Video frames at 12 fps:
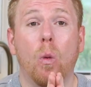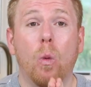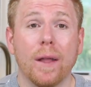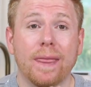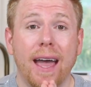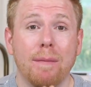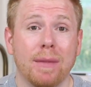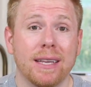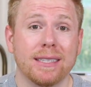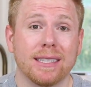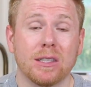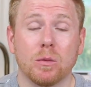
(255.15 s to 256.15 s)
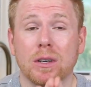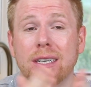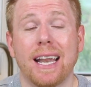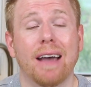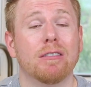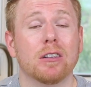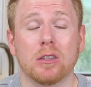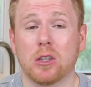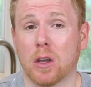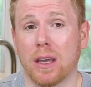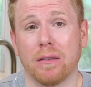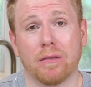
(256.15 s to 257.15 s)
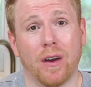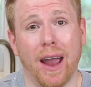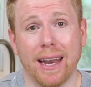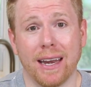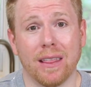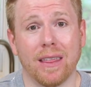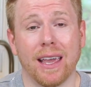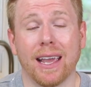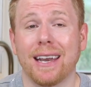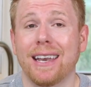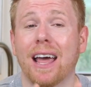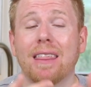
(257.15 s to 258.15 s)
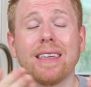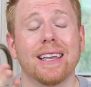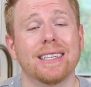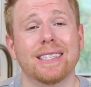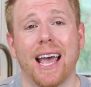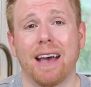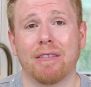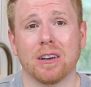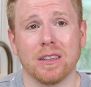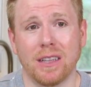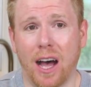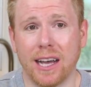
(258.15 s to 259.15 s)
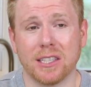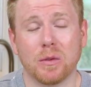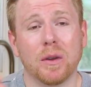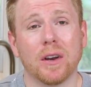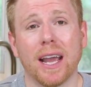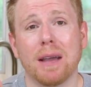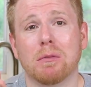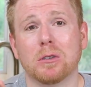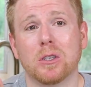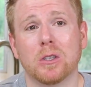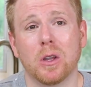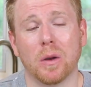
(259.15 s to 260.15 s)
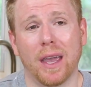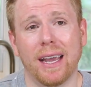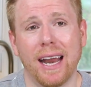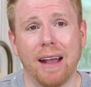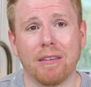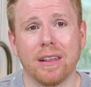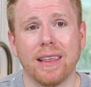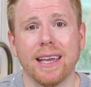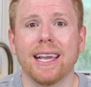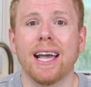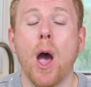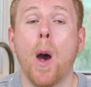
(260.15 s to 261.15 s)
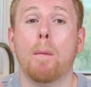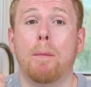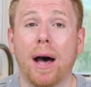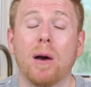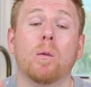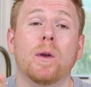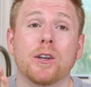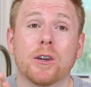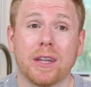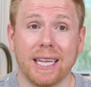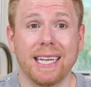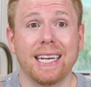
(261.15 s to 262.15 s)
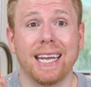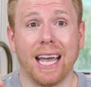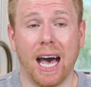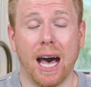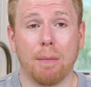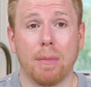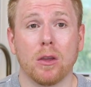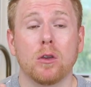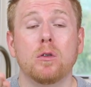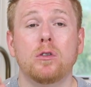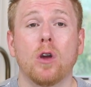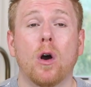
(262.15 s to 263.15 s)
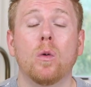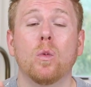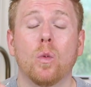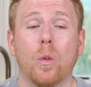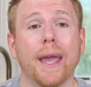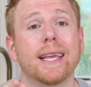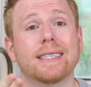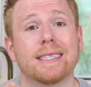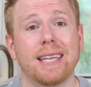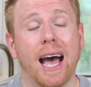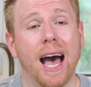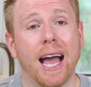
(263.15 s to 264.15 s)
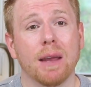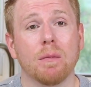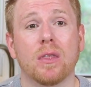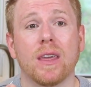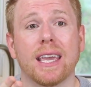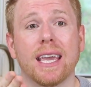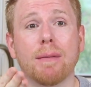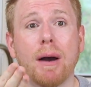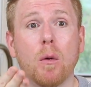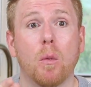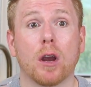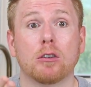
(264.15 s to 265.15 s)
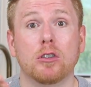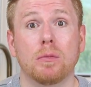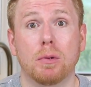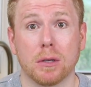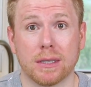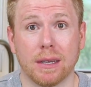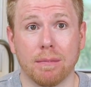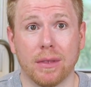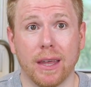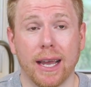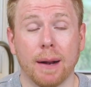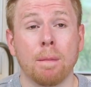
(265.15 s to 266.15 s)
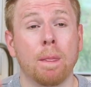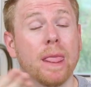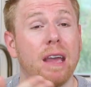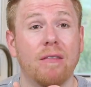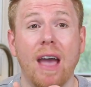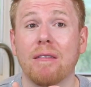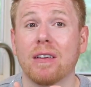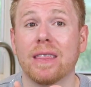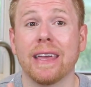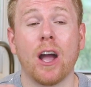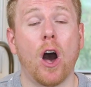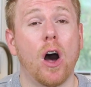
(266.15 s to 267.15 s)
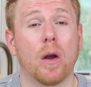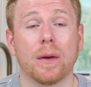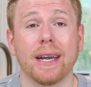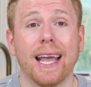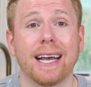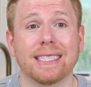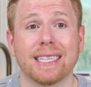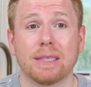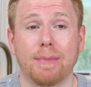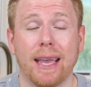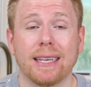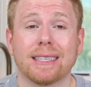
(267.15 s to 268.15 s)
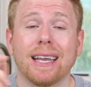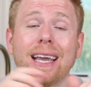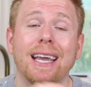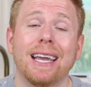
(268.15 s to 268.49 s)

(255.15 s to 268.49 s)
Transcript: What that means is we're never looking for anything. Nothing is ever lost. We are able to locate everything. But when you're cleaning up, you don't waste time thinking about where to put something. If everything already has a space,